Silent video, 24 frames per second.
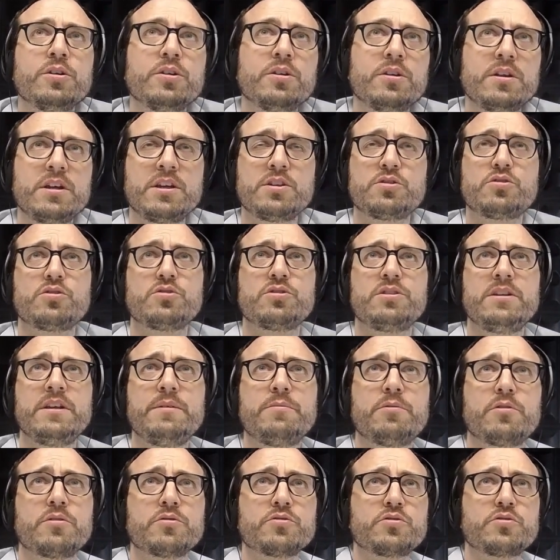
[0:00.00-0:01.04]
esos
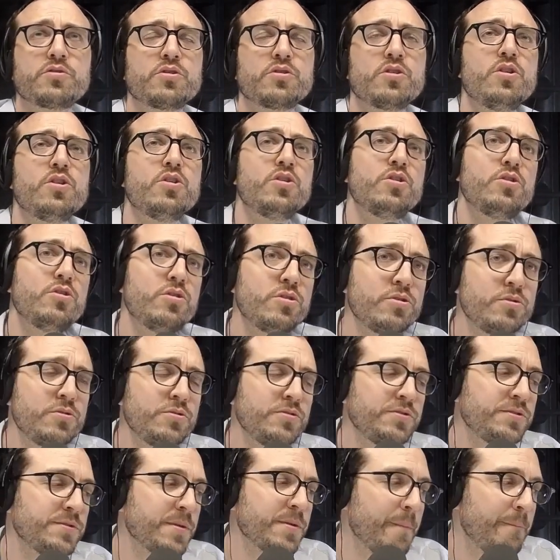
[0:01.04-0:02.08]
libros?
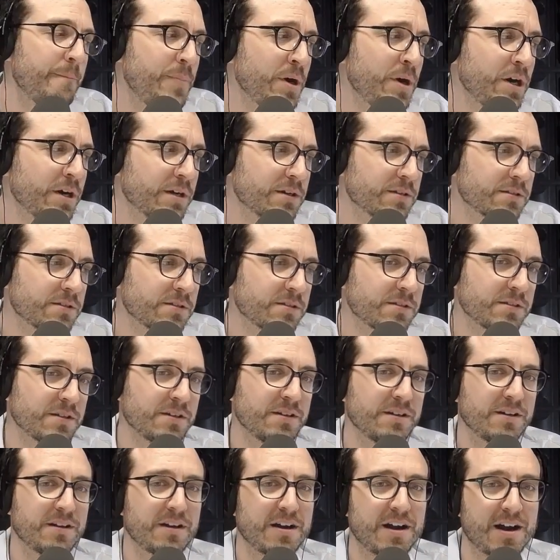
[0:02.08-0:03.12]
Whose books
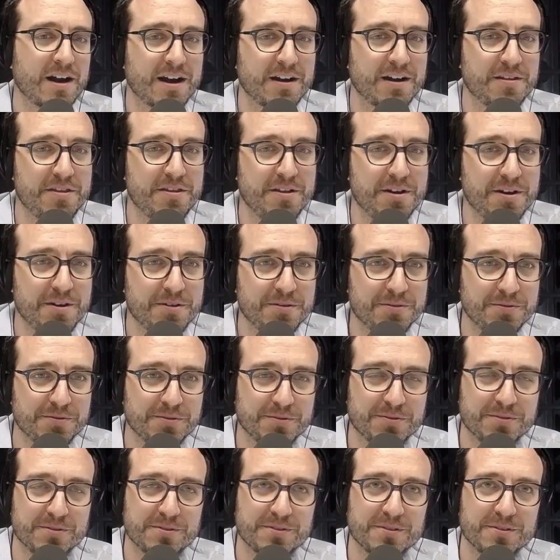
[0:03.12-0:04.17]
are
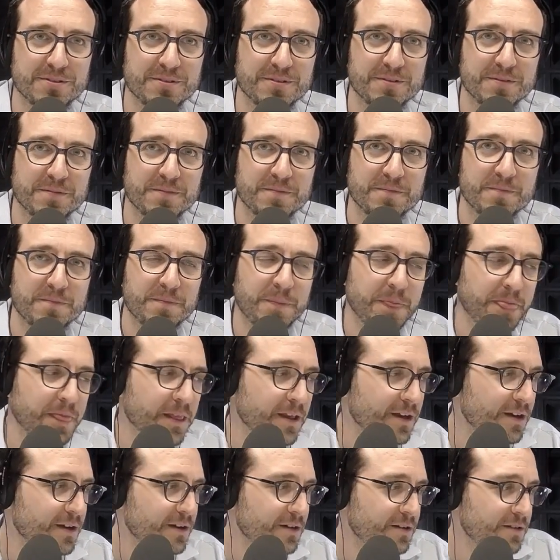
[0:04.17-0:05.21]
those?
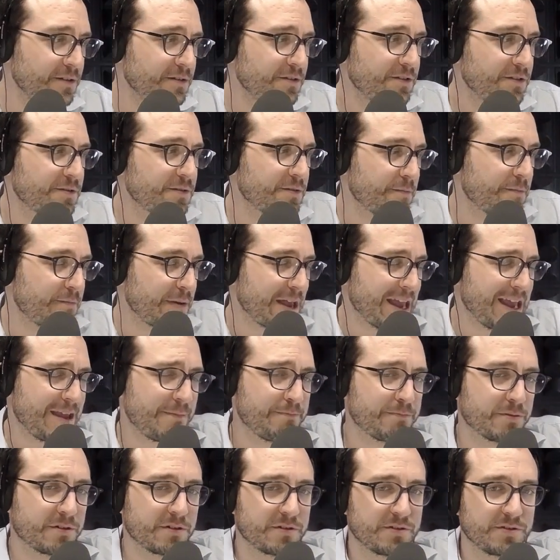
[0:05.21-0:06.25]
Whose
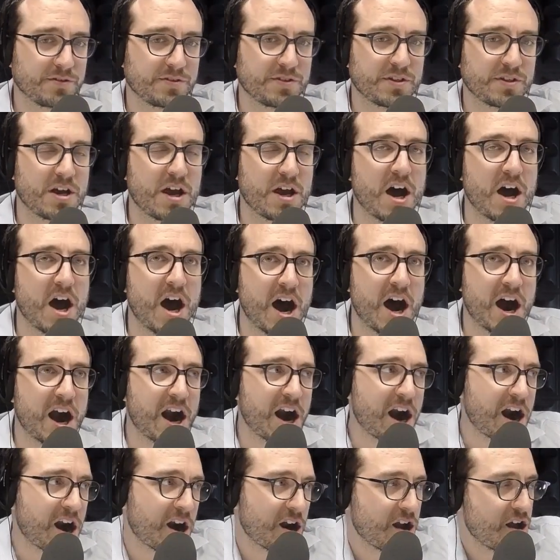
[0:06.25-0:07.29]
papers
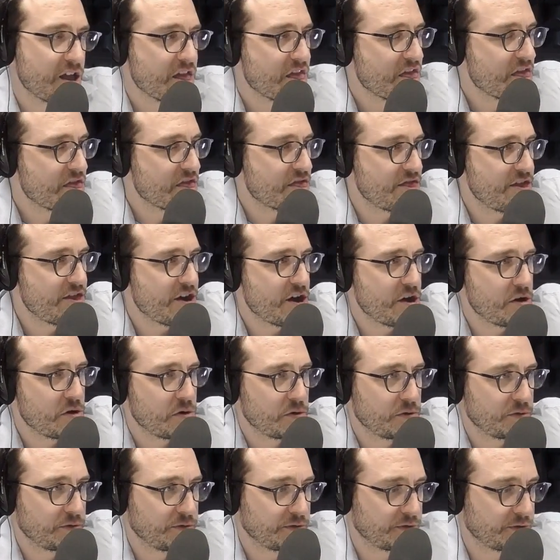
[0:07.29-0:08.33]
are
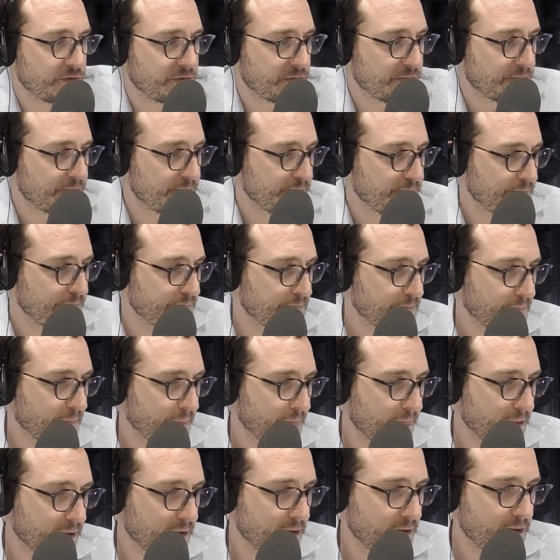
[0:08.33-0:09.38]
those?
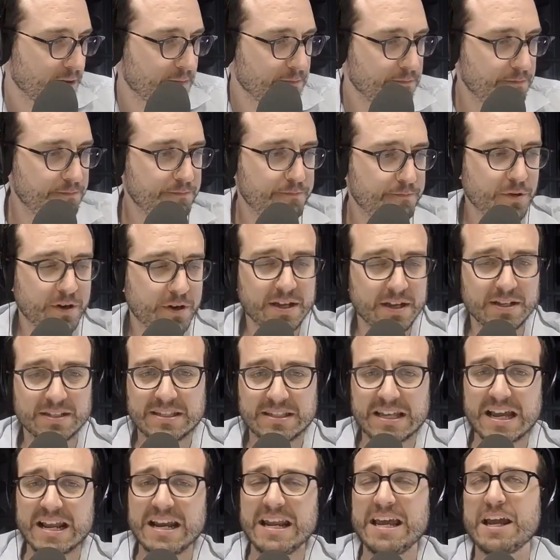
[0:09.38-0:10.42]
Porque
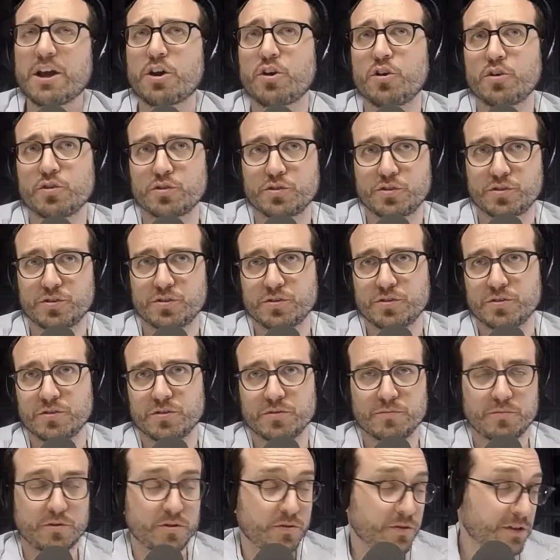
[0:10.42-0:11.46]
está lejos.
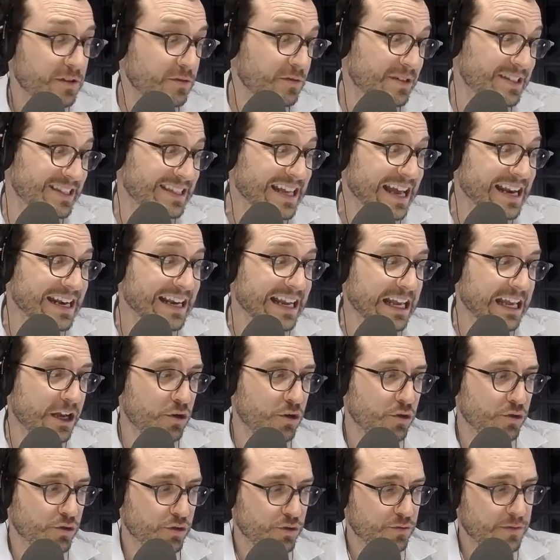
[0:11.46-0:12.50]
O están
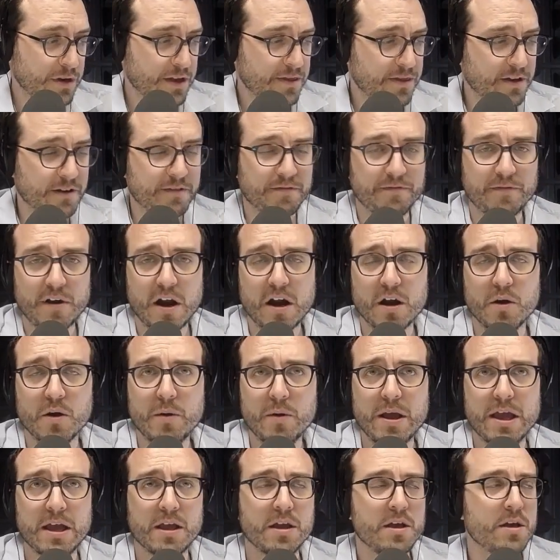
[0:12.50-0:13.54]
lejos, right? They're far
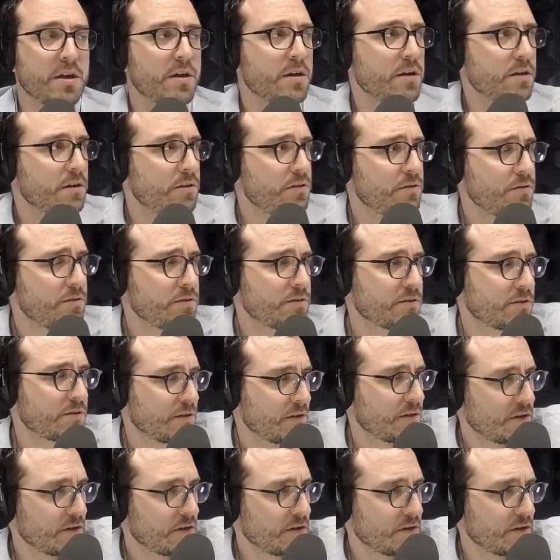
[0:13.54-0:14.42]
away. Whose